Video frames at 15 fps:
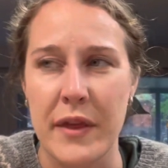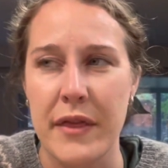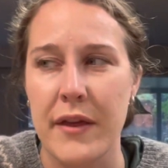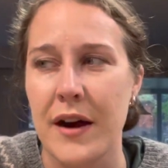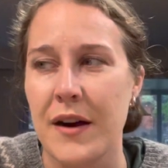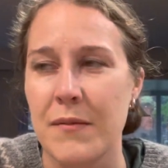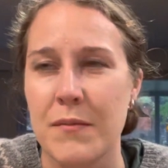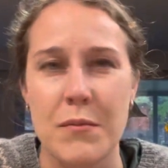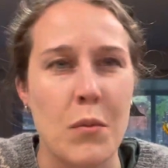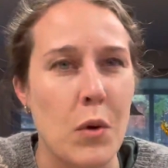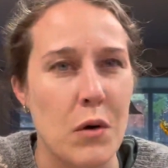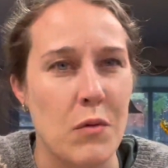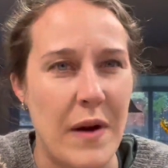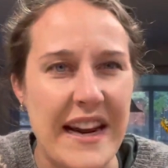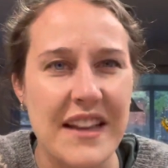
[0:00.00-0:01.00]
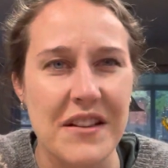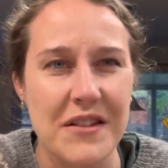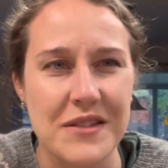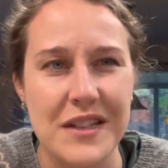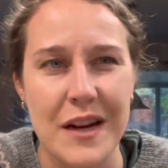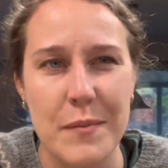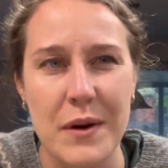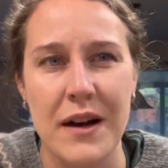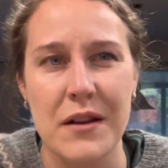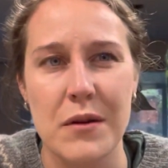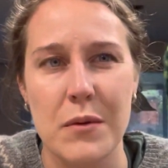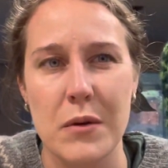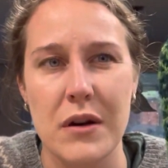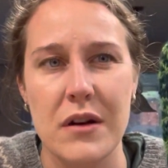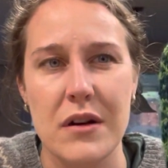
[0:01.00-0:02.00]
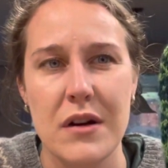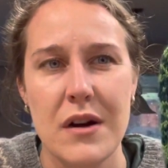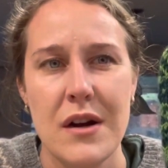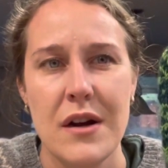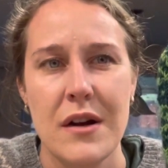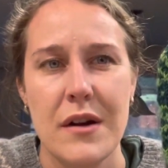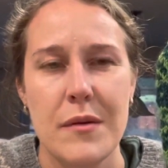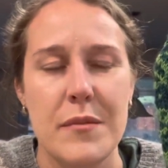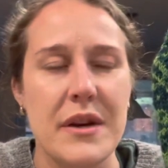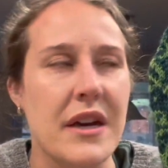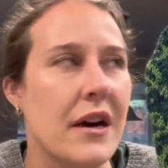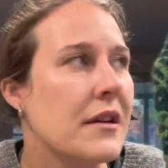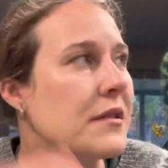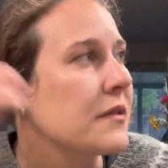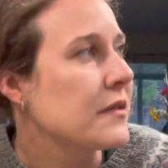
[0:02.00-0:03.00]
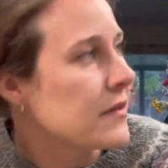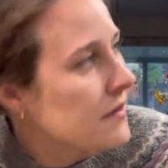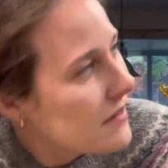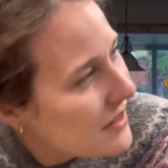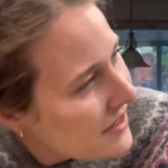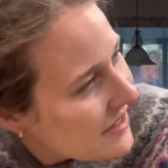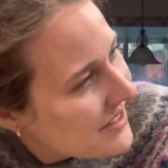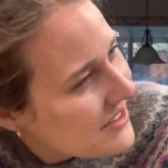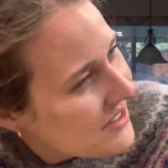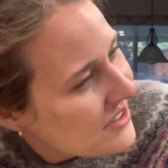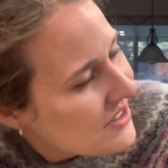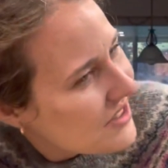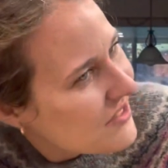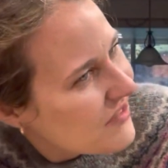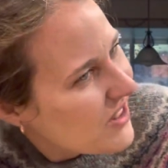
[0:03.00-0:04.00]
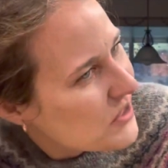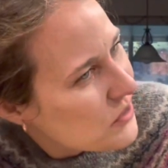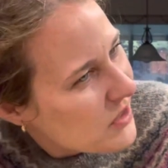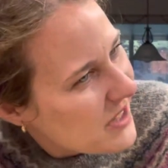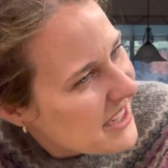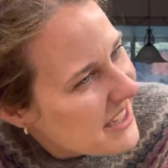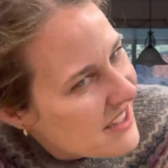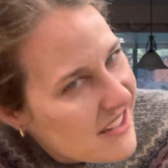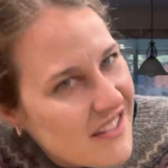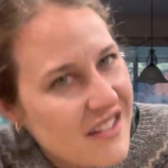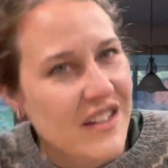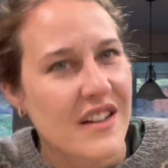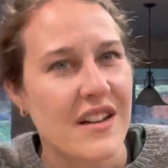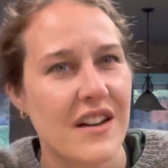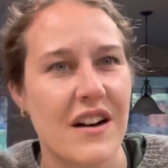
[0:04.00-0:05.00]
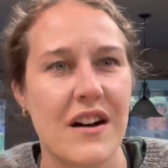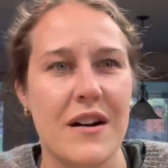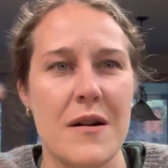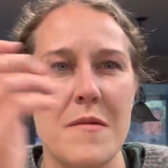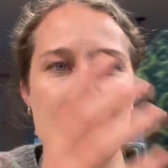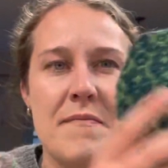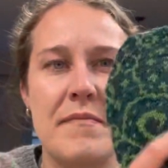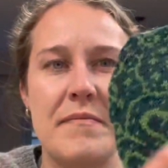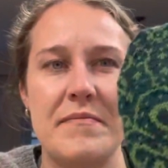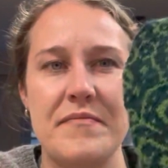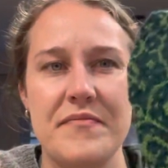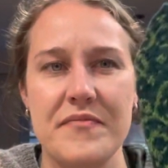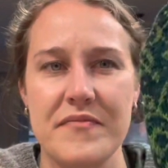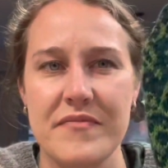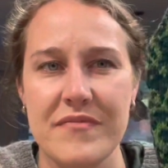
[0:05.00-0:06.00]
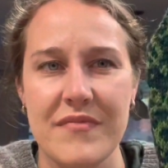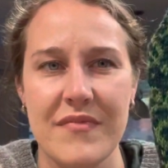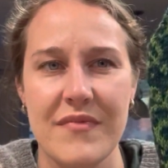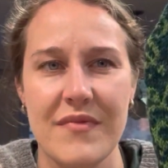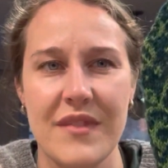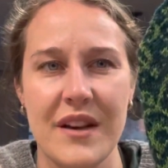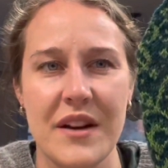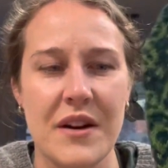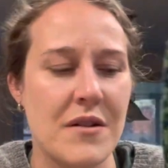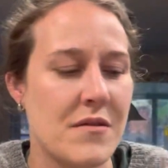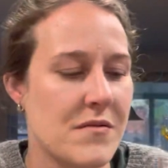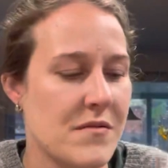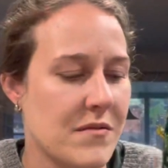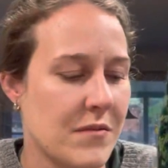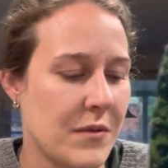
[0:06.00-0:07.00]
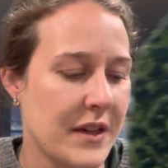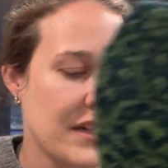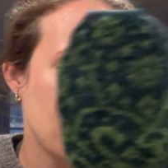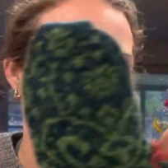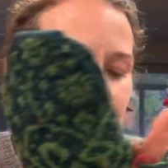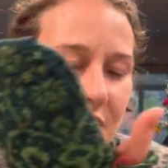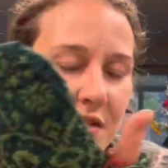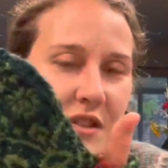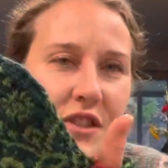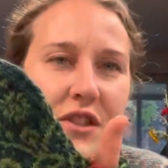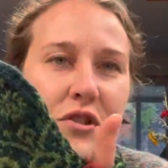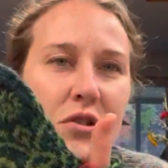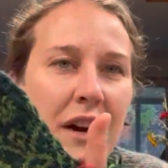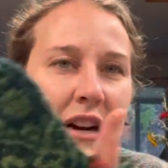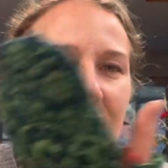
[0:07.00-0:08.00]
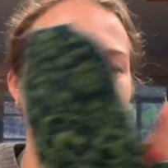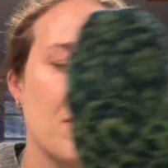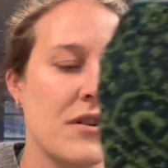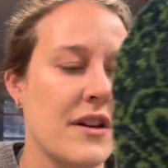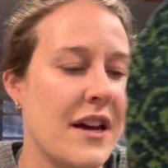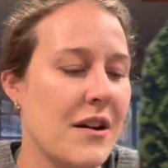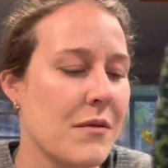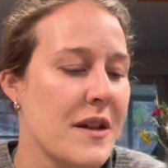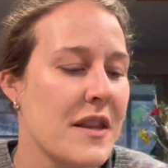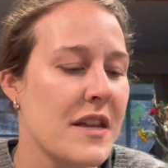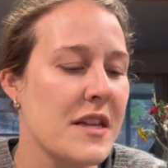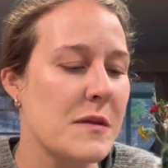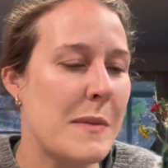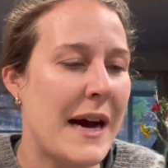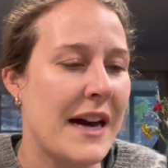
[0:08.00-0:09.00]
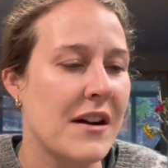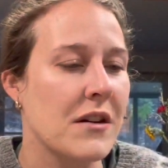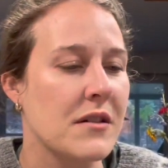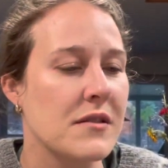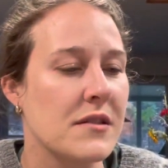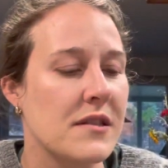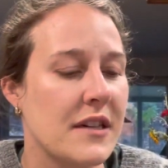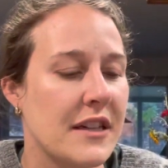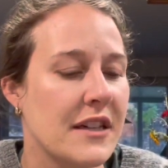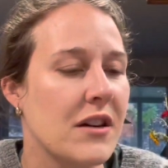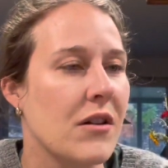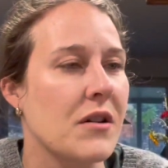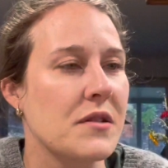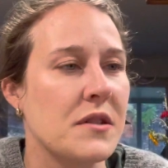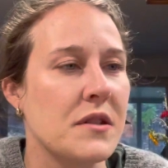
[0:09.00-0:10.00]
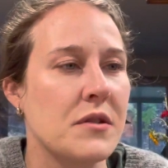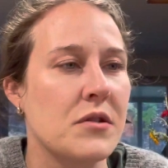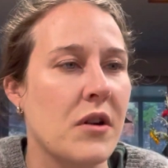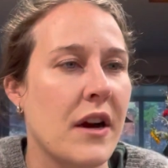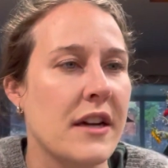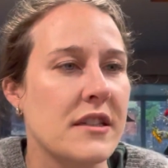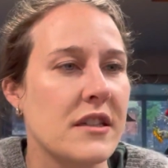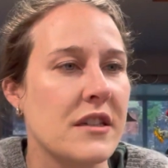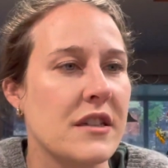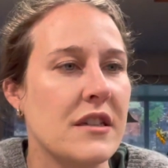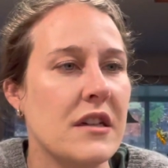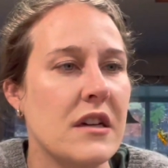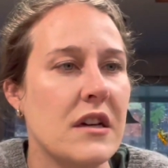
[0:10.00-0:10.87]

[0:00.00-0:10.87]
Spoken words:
more regular type of color work because it's just frustrating. You know, when you're trying to learn how to read these patterns and you're also trying to